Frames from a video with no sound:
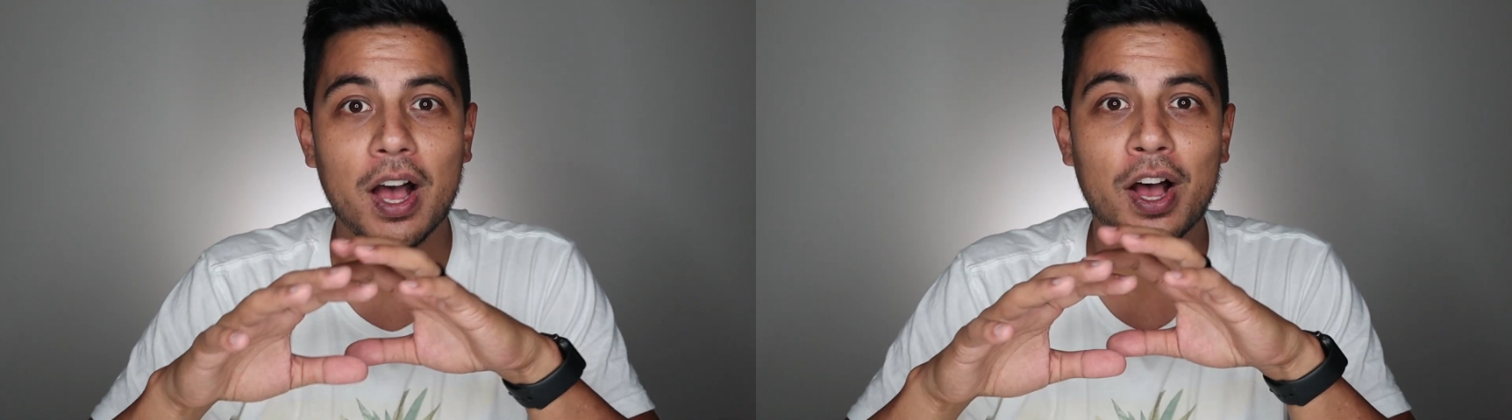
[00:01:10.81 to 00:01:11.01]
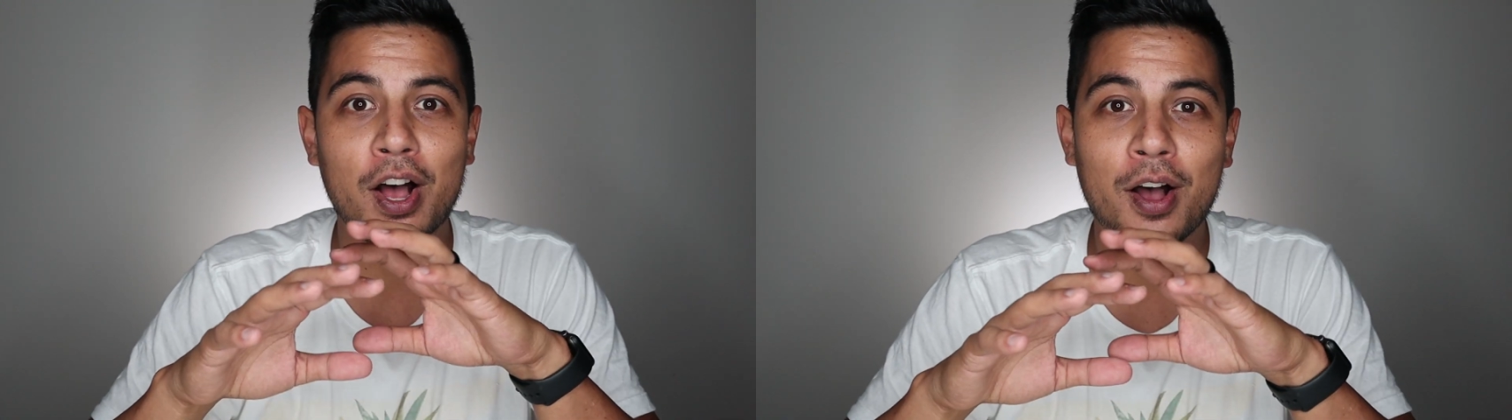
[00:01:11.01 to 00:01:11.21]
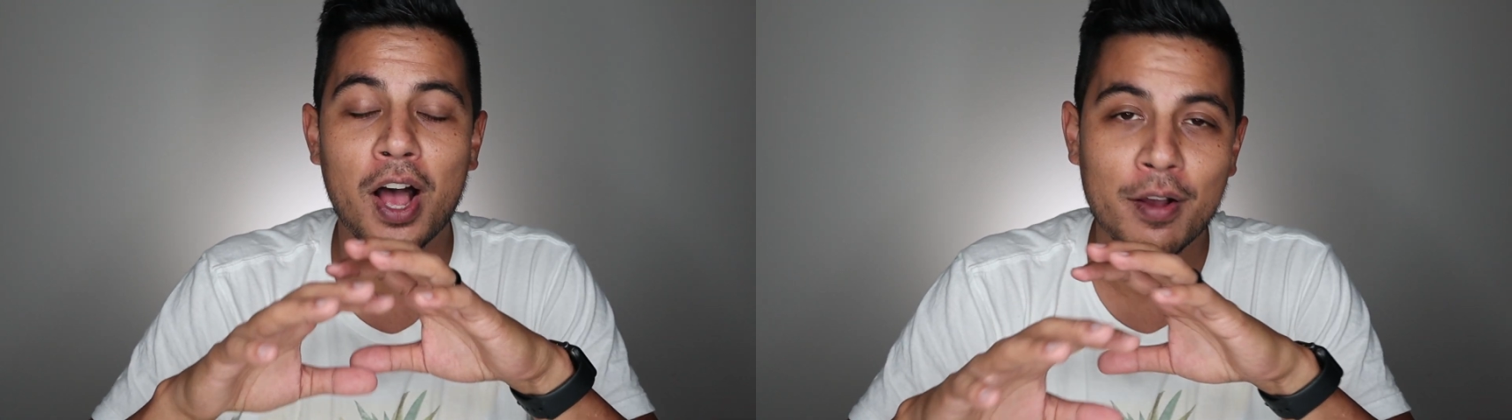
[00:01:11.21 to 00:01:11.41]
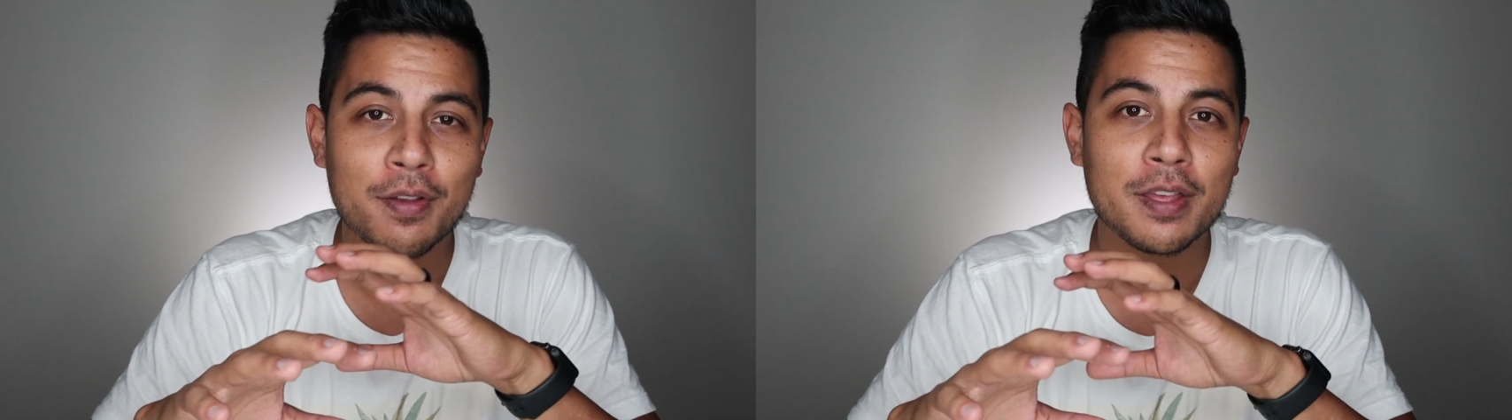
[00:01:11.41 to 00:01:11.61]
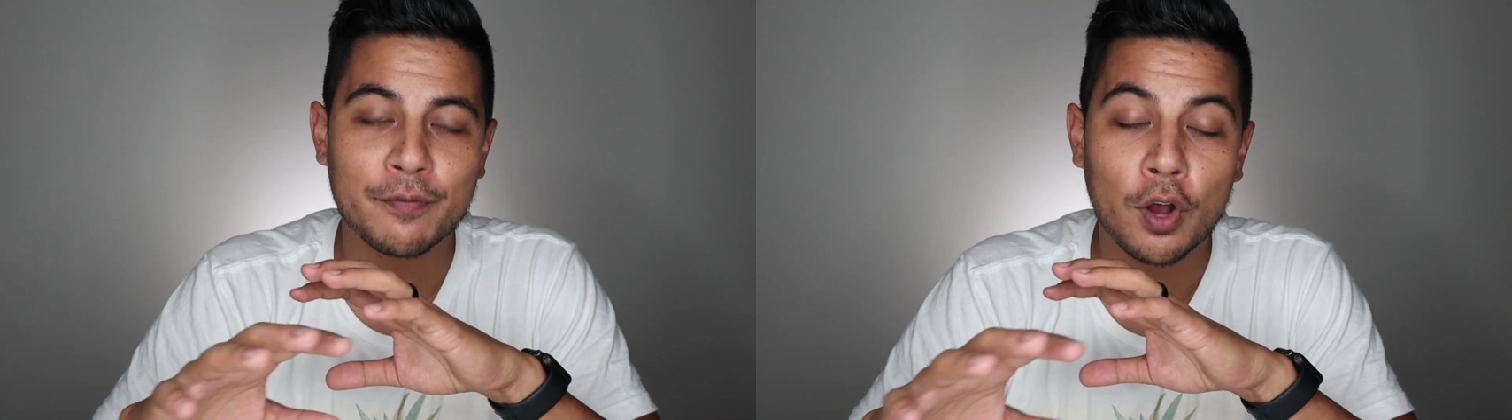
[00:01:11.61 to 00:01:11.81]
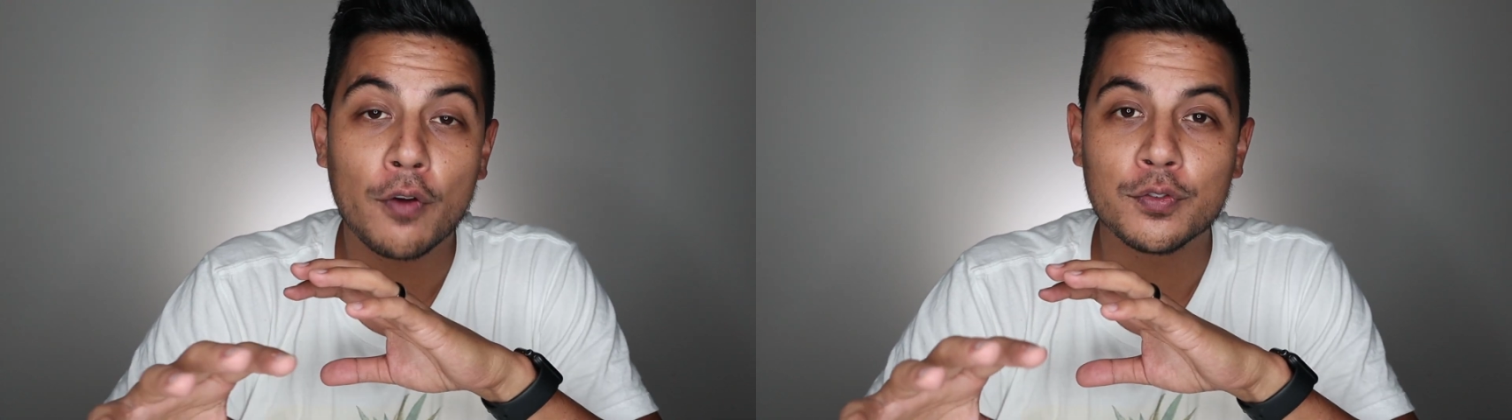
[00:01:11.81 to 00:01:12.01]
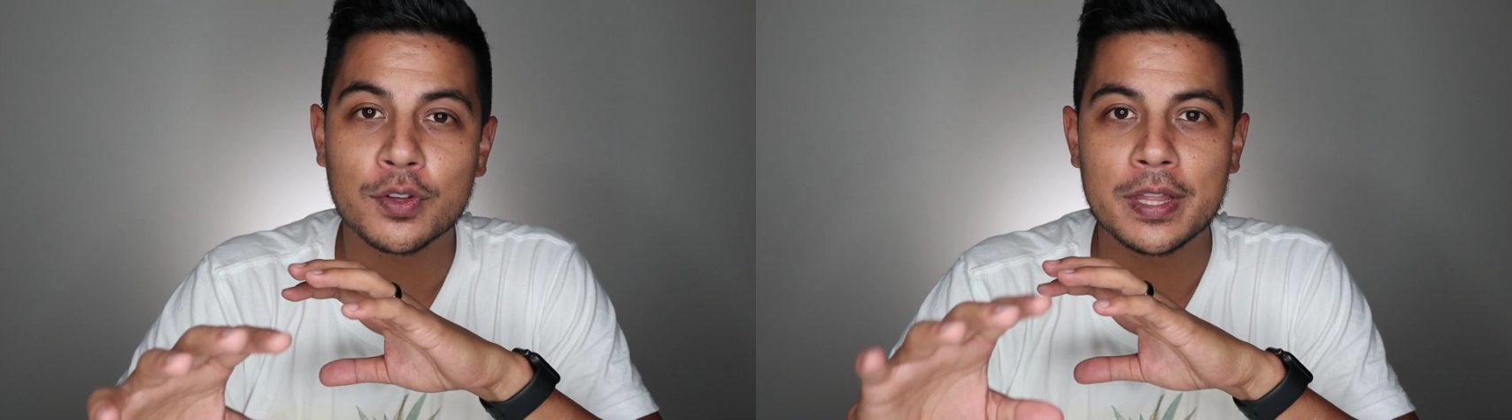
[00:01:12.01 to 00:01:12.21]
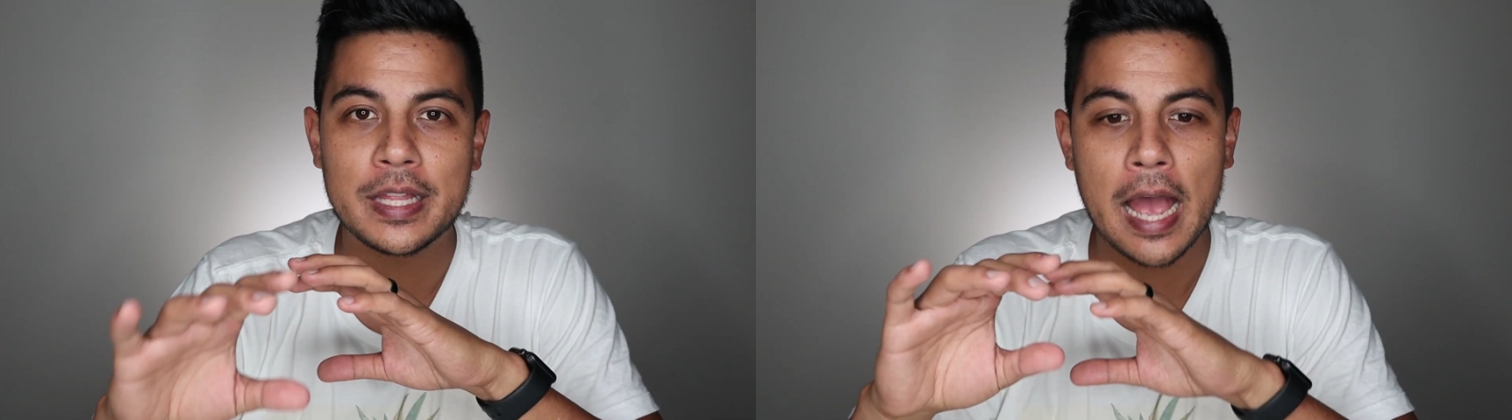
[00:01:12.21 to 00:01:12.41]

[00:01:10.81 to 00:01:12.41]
involved in